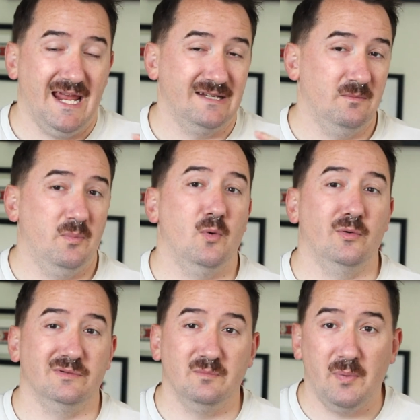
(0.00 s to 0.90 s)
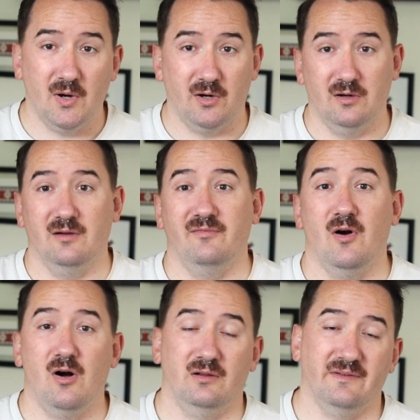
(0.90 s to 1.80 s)
an important part of
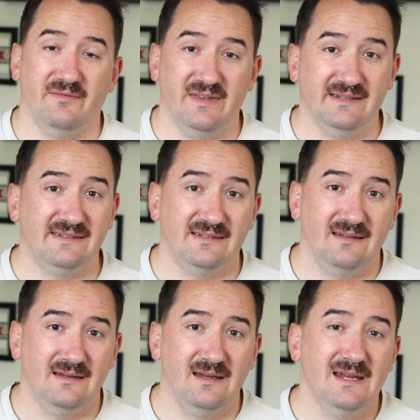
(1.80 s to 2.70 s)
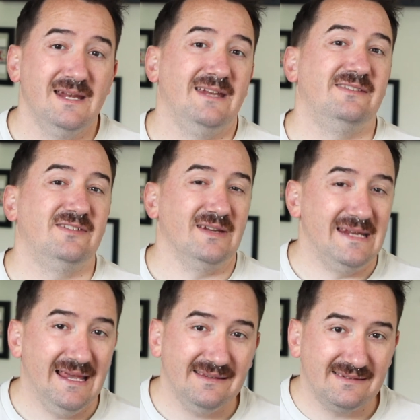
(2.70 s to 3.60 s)
all of this is to
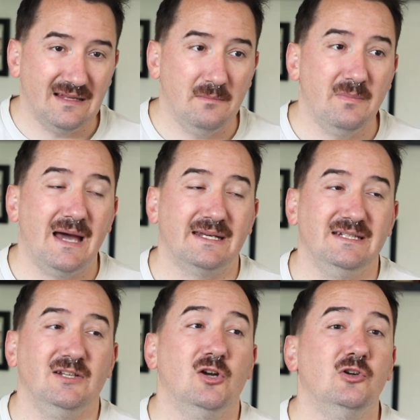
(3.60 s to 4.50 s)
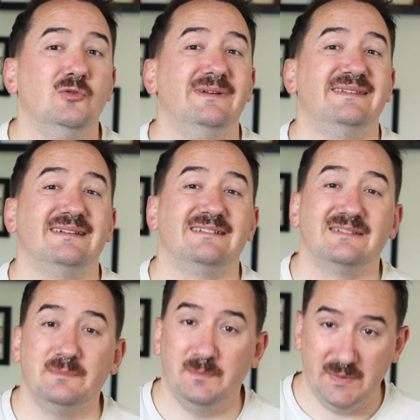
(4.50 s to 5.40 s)
get somebody who is
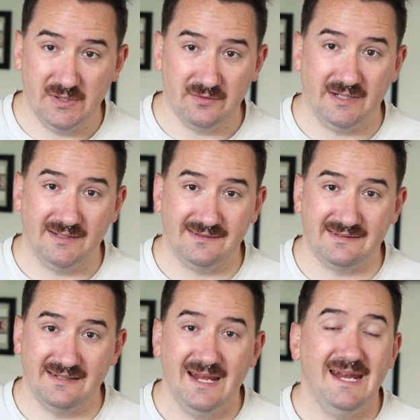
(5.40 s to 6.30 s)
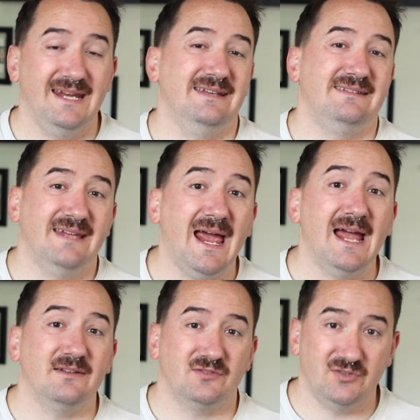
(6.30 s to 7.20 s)
experienced in
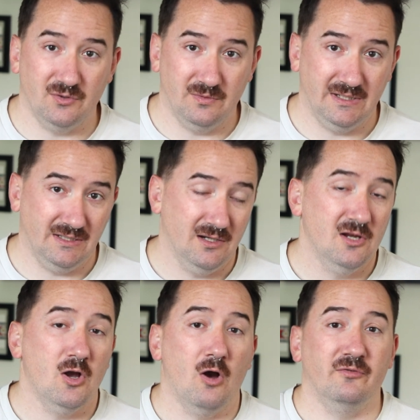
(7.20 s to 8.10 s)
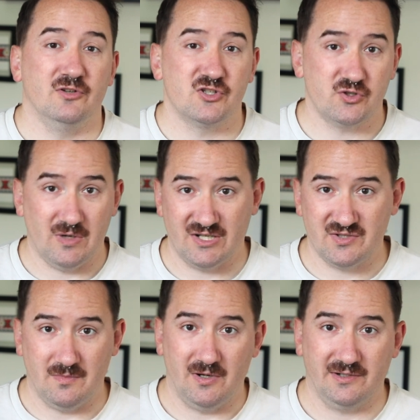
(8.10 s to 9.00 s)
tattooing over
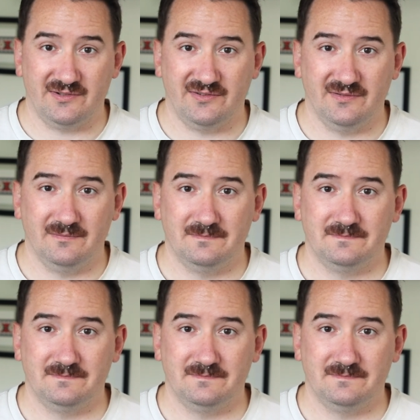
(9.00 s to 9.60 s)
stretch marks,